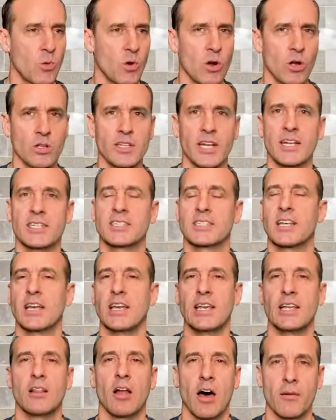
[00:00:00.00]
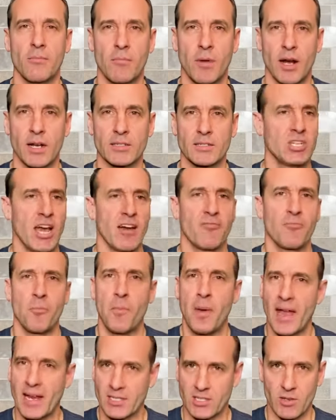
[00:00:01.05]
world, it's the Elon Musk, Jeff
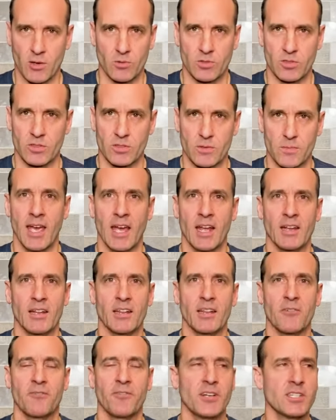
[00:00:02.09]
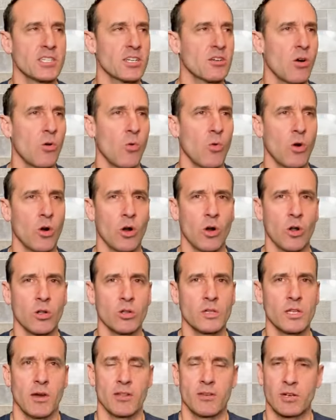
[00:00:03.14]
Bezos. In the physical
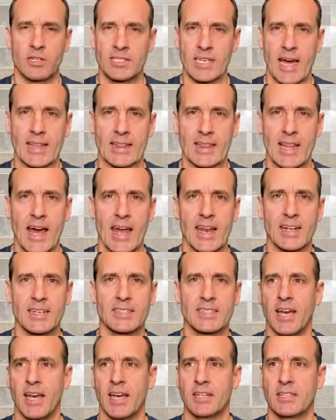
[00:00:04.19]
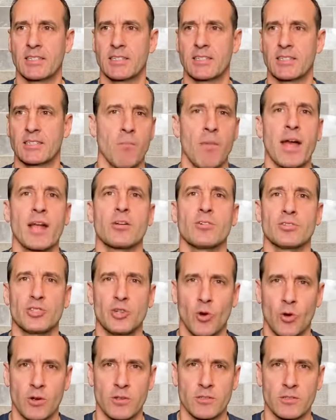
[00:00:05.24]
world, whether it's athletics, it's Michael
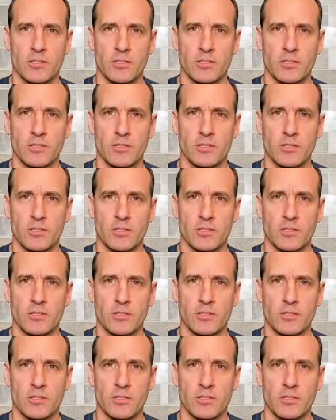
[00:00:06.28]
Jordan.